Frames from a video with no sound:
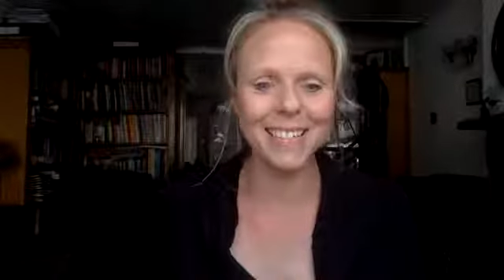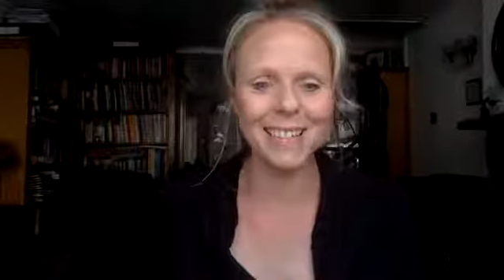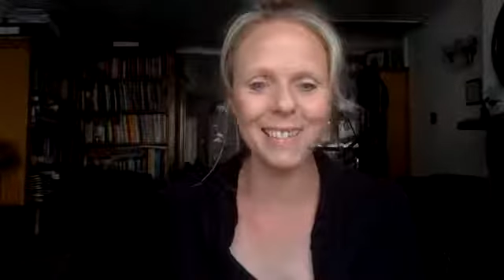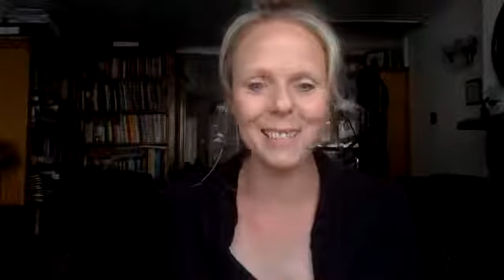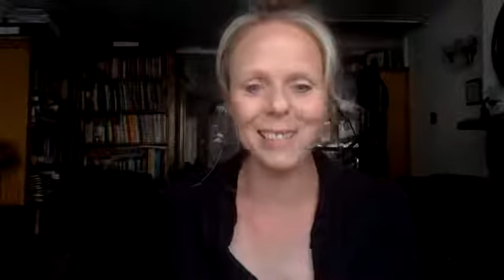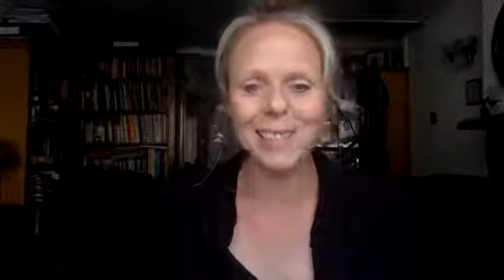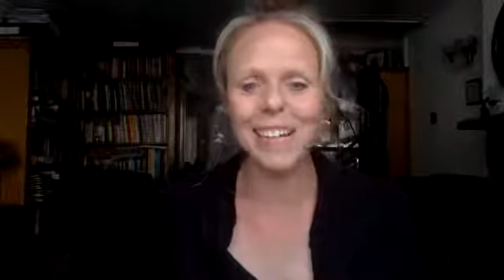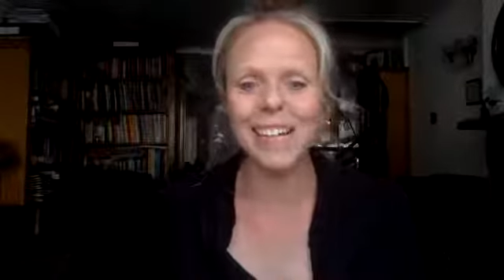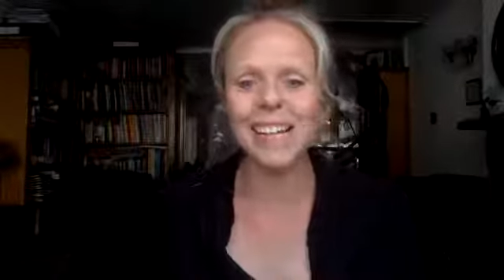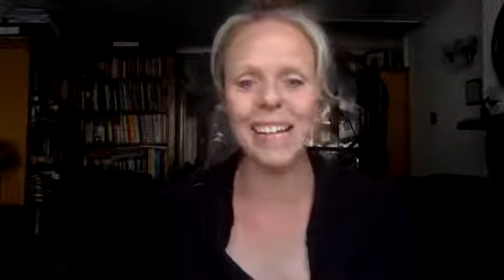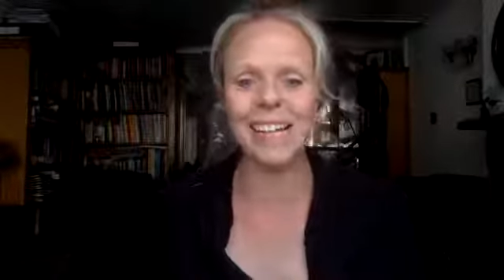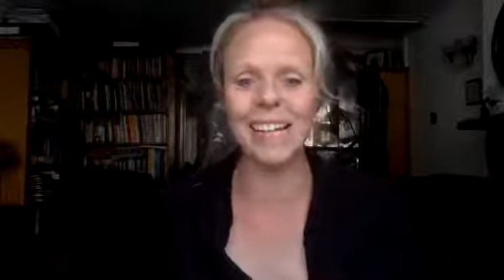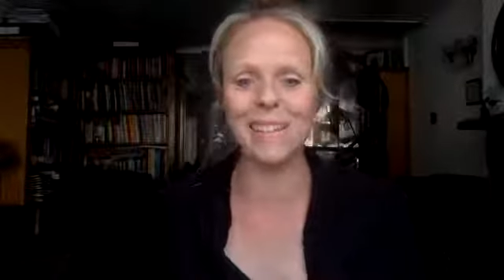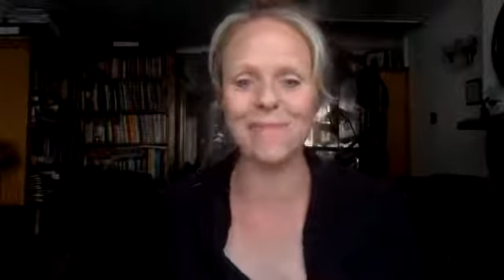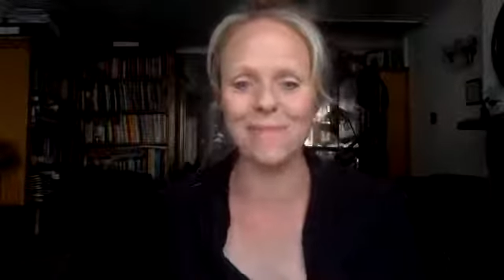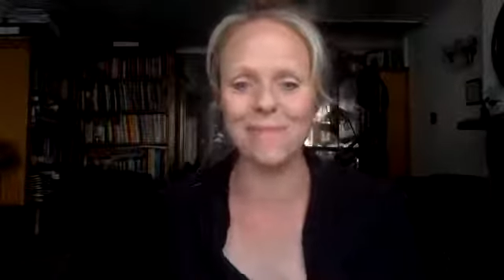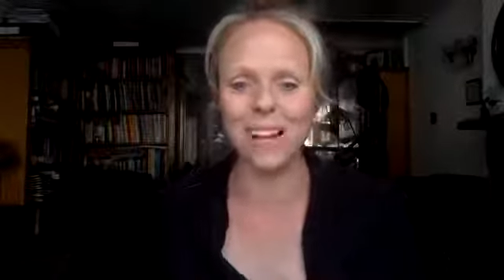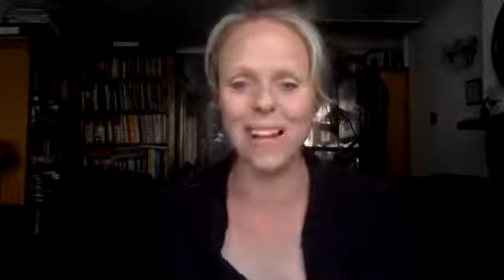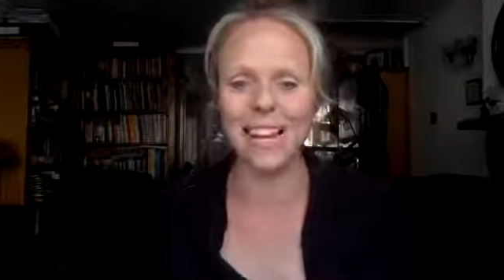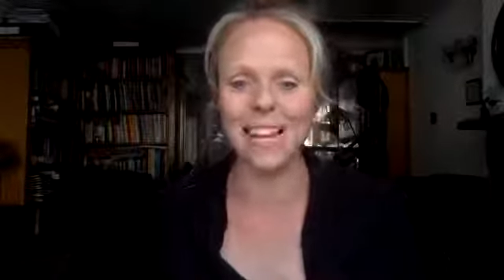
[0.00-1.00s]
to
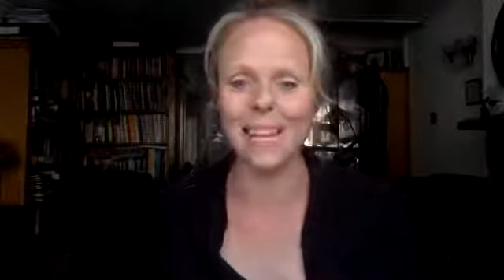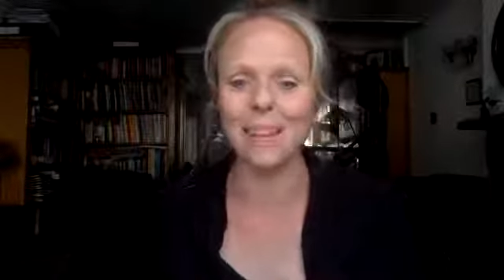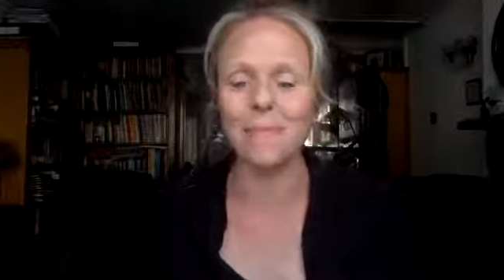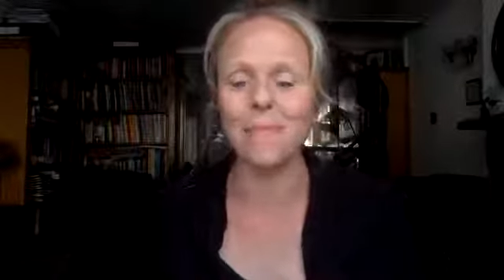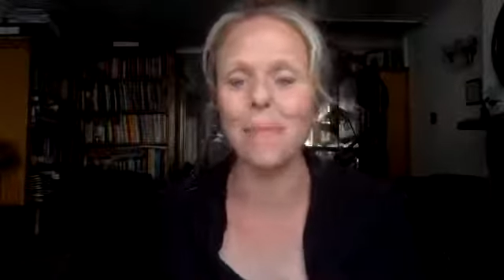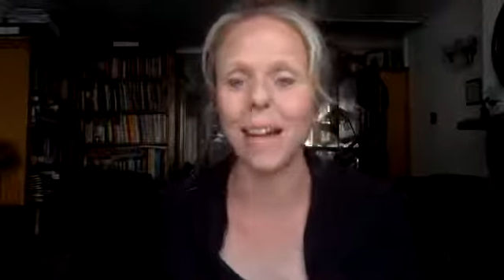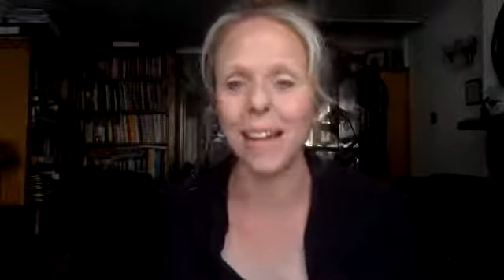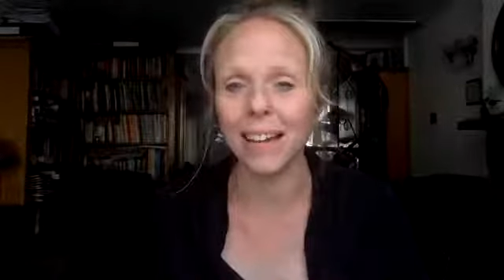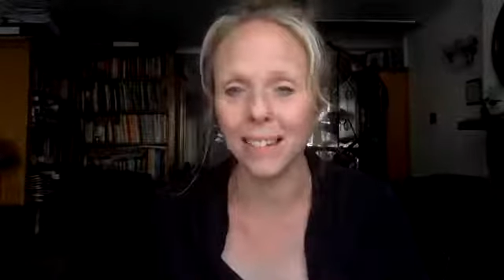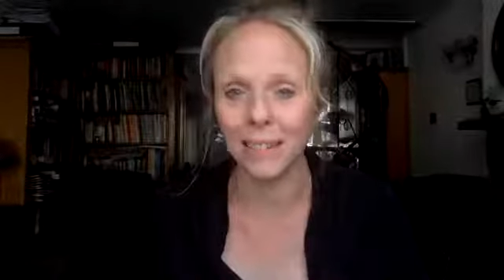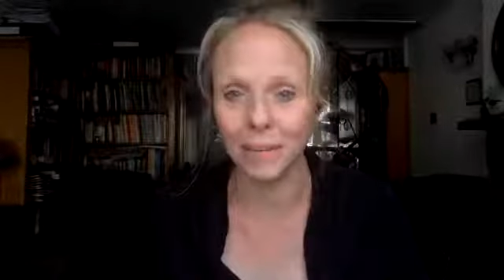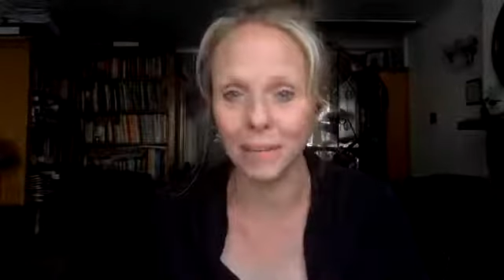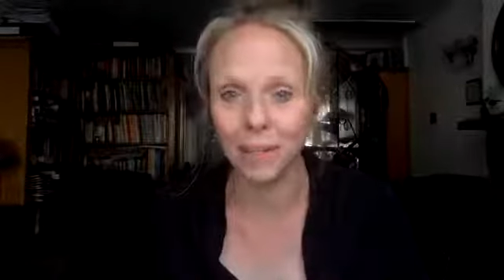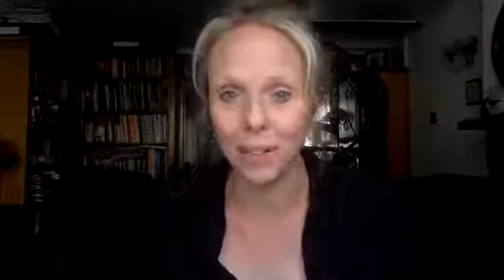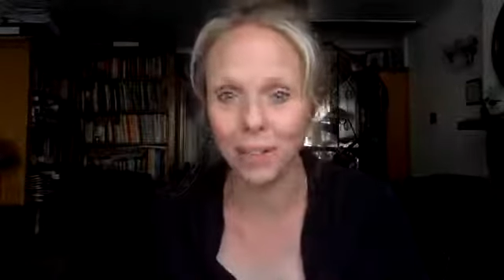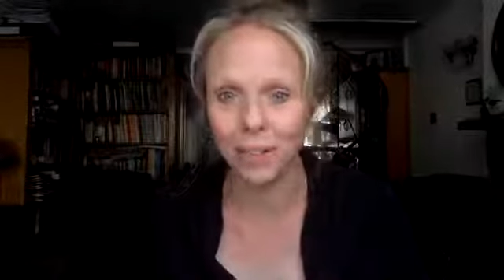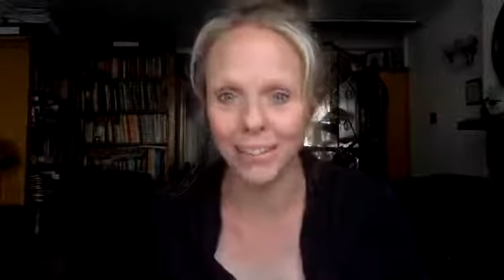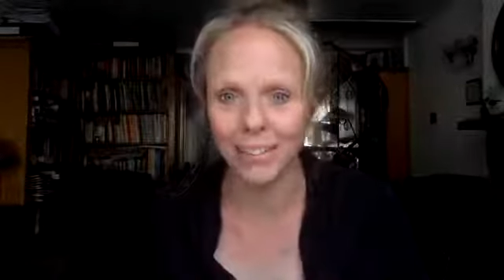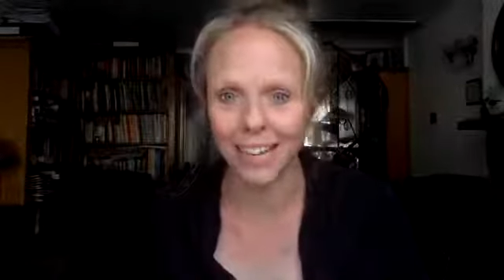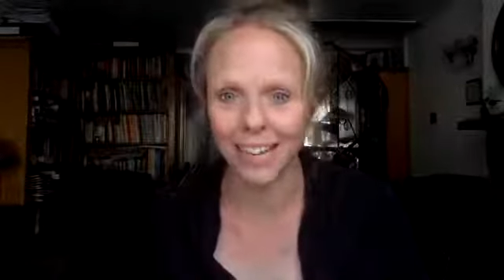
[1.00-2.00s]
really, really make them
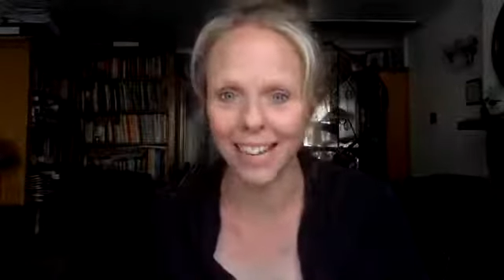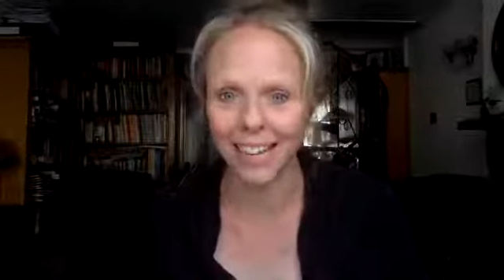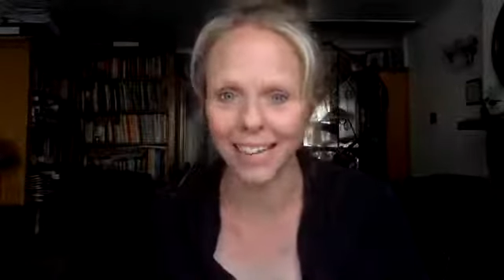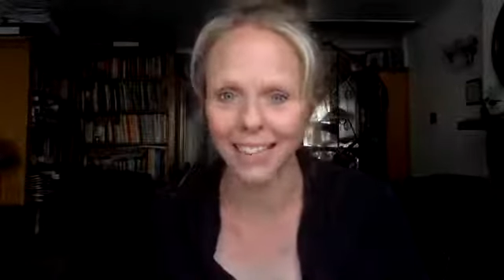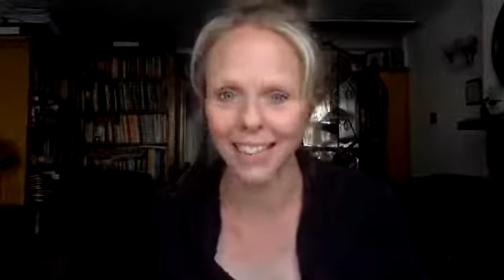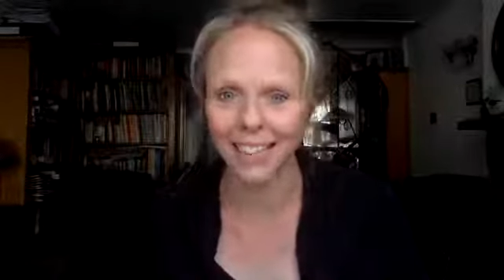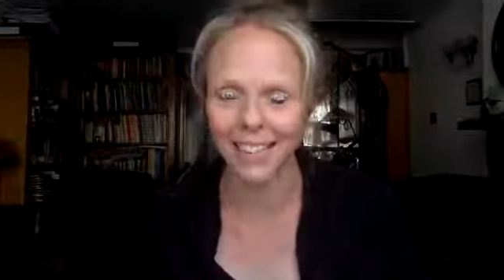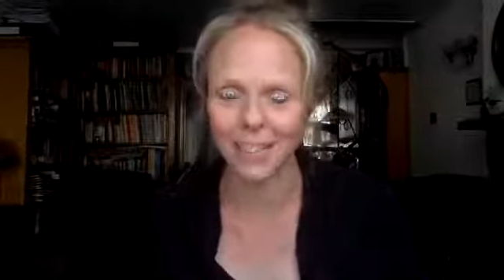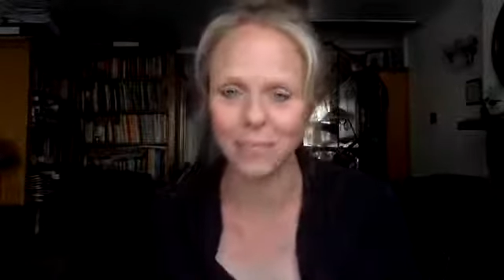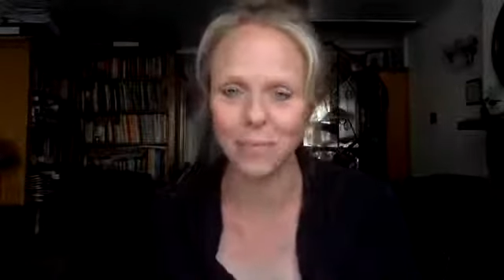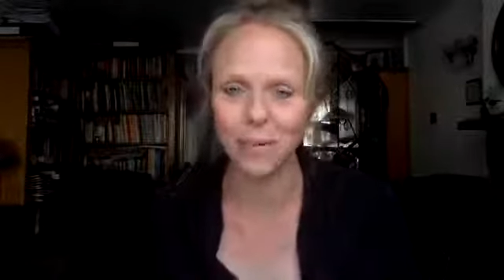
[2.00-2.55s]
world class